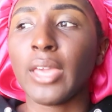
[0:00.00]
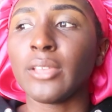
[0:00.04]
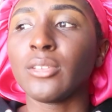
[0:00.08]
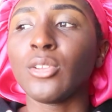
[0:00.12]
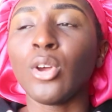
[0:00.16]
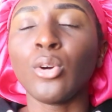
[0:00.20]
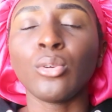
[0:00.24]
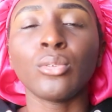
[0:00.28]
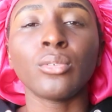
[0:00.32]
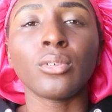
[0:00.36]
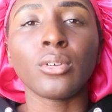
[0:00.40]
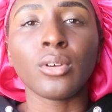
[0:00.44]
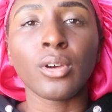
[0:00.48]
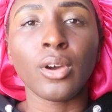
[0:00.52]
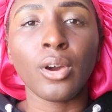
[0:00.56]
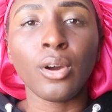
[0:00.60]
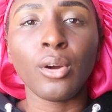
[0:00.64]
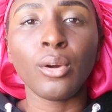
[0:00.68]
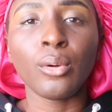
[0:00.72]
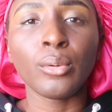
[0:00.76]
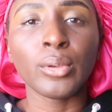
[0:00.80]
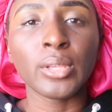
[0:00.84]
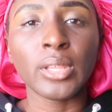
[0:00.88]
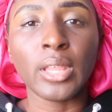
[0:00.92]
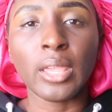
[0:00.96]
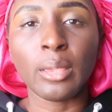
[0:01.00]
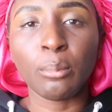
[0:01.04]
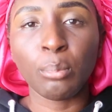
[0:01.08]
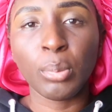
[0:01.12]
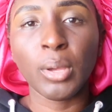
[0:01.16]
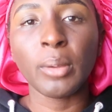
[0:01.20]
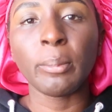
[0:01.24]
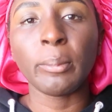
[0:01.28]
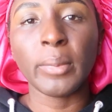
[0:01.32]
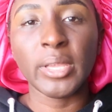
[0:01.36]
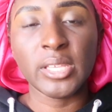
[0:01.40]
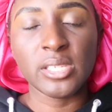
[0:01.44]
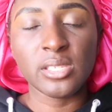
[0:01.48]
I don't go and like
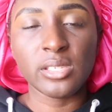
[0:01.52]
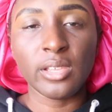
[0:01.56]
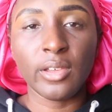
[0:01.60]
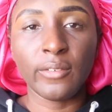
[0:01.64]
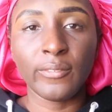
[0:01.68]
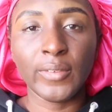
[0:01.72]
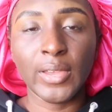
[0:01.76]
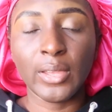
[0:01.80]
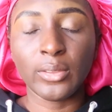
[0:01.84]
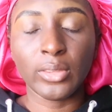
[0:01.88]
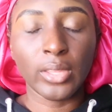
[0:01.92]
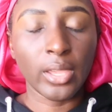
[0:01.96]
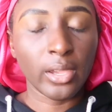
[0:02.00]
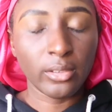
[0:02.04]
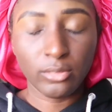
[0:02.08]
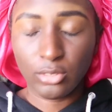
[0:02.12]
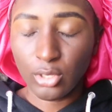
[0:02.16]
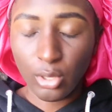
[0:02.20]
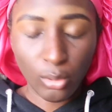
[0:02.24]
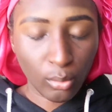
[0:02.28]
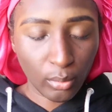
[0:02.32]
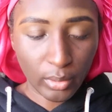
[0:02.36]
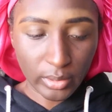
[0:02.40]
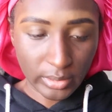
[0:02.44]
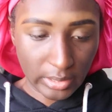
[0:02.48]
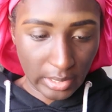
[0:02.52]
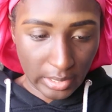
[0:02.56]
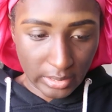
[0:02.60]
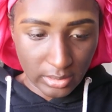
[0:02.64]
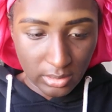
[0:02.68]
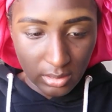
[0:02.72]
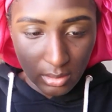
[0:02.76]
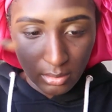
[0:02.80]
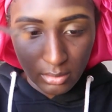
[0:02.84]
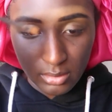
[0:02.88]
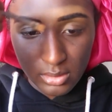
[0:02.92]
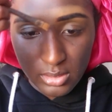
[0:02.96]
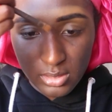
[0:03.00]
put myself out there. I don't want
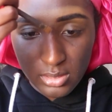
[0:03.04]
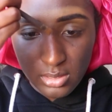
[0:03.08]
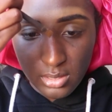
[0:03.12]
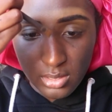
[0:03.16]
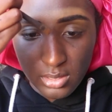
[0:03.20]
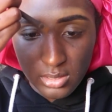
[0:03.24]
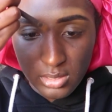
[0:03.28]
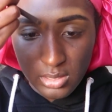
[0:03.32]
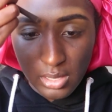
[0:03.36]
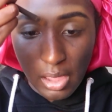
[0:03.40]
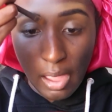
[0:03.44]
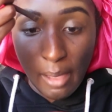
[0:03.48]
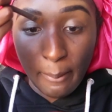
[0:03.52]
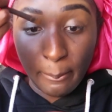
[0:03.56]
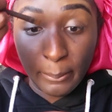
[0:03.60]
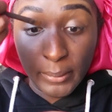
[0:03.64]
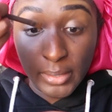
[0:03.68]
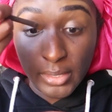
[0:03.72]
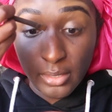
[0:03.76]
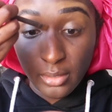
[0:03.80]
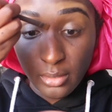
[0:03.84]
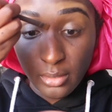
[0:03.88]
that to stop